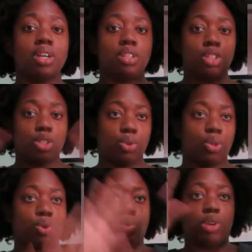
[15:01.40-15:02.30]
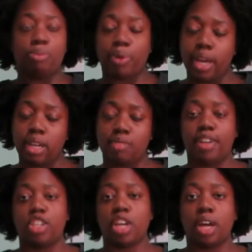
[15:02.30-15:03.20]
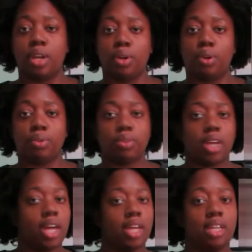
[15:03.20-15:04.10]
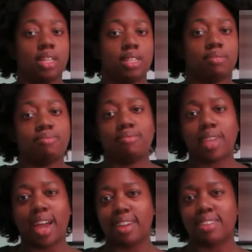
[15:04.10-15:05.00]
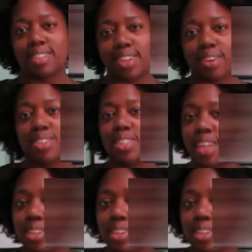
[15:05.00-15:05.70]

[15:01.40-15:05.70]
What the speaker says: to do a little rebrand of my channel, and yeah, so stay